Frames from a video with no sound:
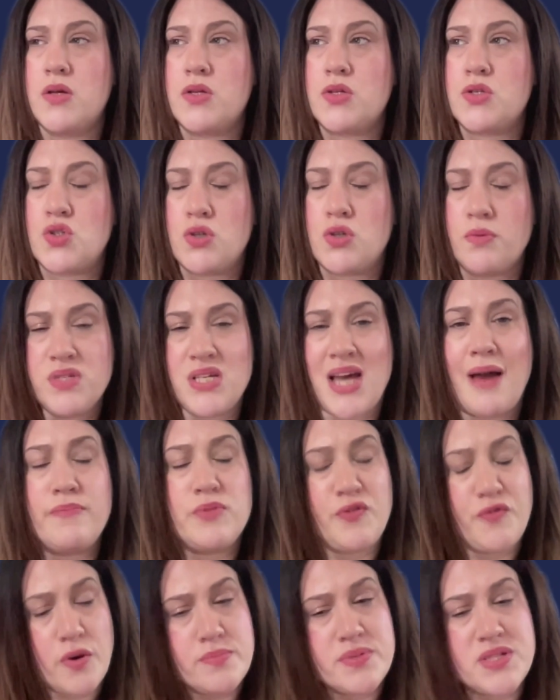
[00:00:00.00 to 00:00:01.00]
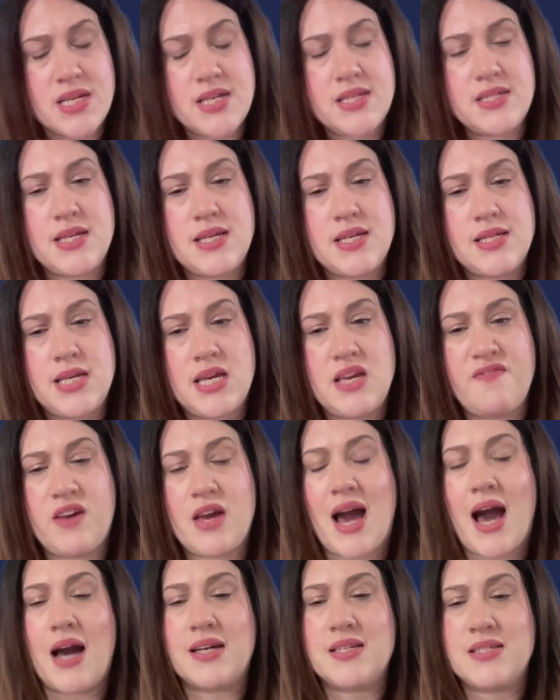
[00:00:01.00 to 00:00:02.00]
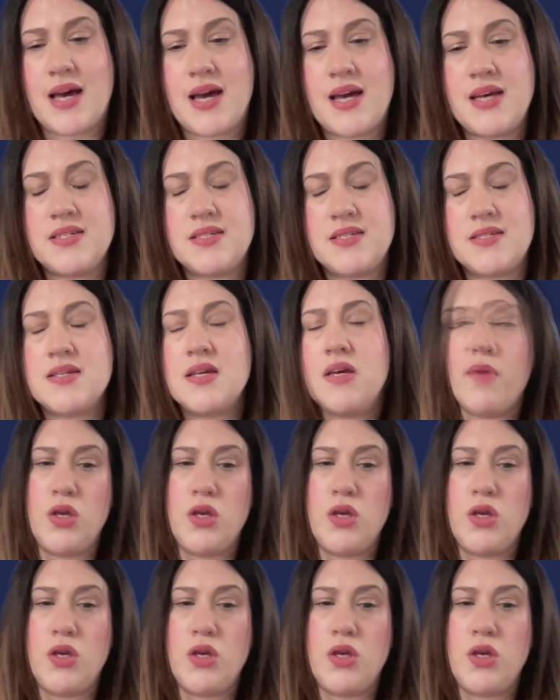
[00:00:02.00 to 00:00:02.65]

Sometimes from CCTV access,